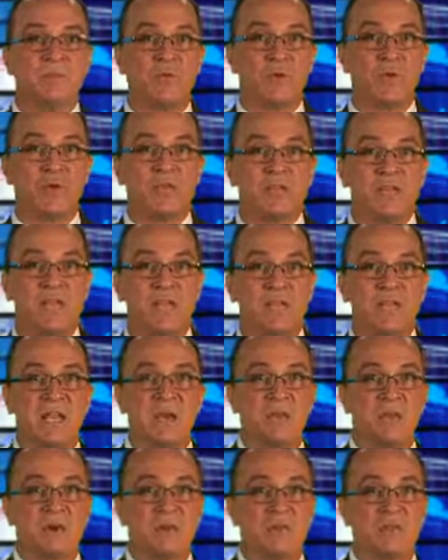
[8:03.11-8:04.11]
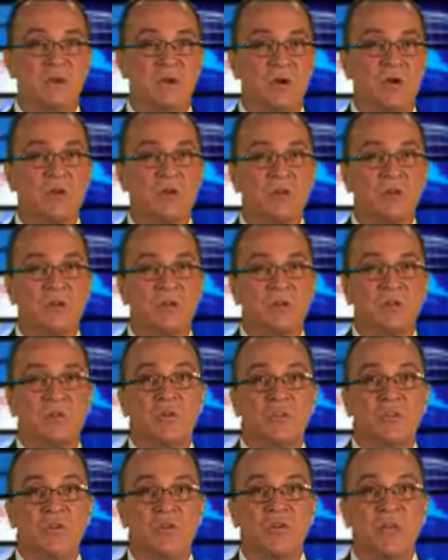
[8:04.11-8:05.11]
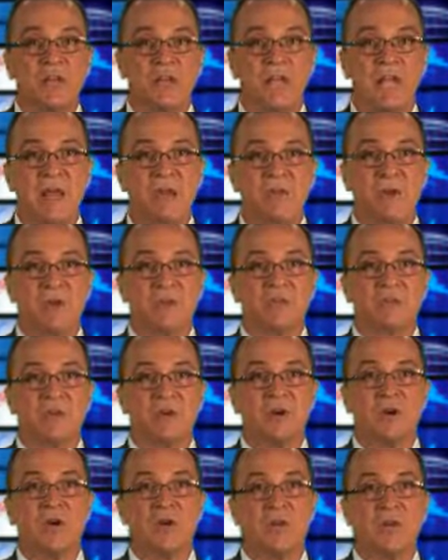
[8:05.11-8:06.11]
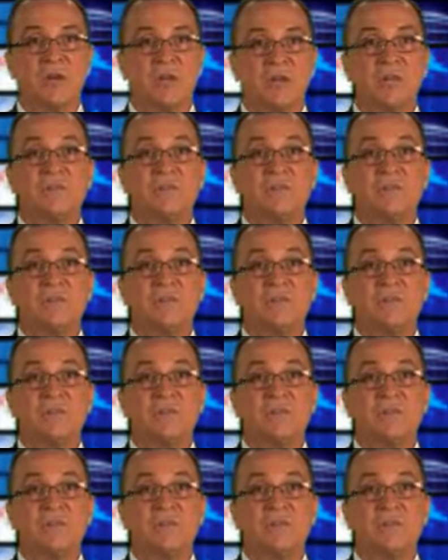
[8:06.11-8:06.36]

14-day retro to a 30-day retro,